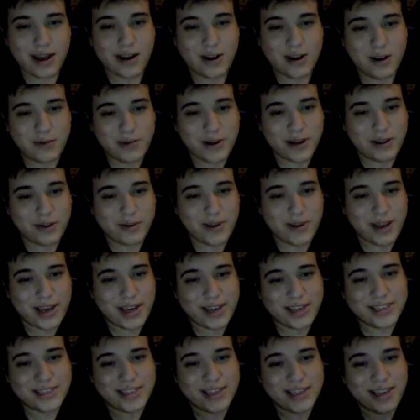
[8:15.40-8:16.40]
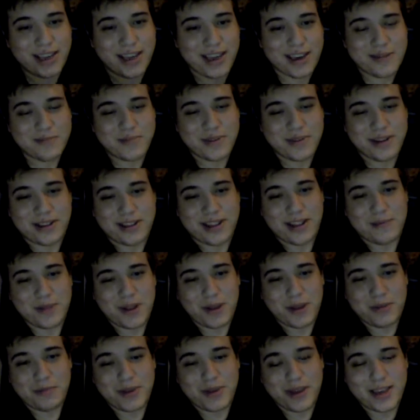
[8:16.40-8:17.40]
I don't know about you guys, but I'm
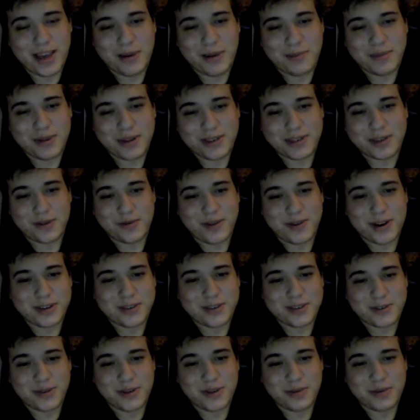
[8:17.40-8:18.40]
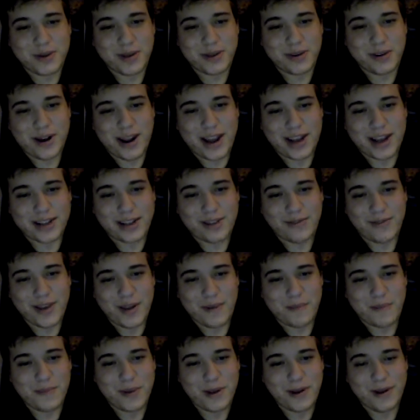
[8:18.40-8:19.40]
not being able to torrential tribute or
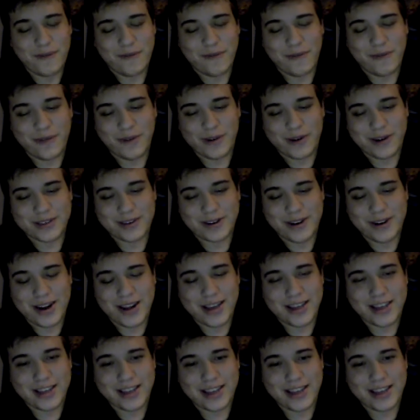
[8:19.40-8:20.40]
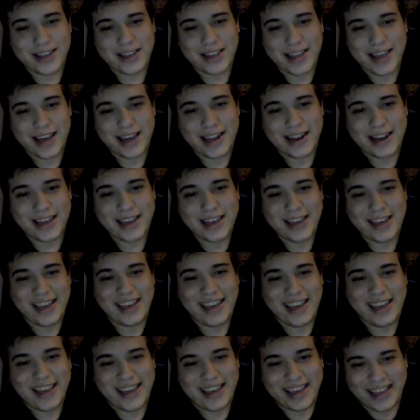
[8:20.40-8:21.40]
activate a mirror force or anything like that.
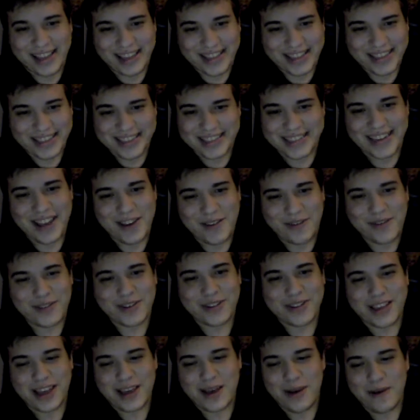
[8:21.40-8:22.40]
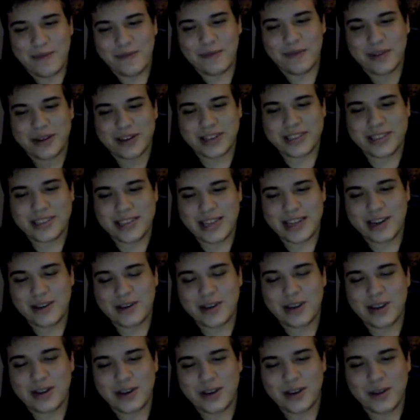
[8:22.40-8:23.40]
It's definitely helpful because then
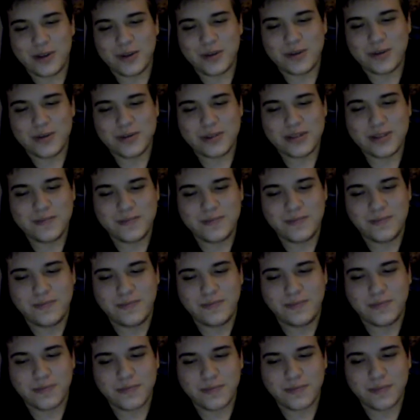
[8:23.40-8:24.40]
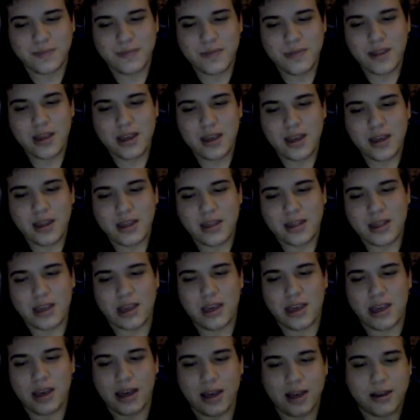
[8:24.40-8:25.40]
you can use
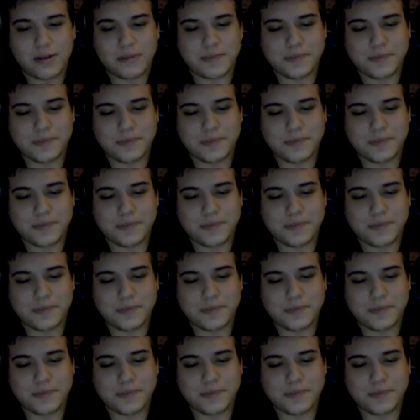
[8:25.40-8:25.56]
the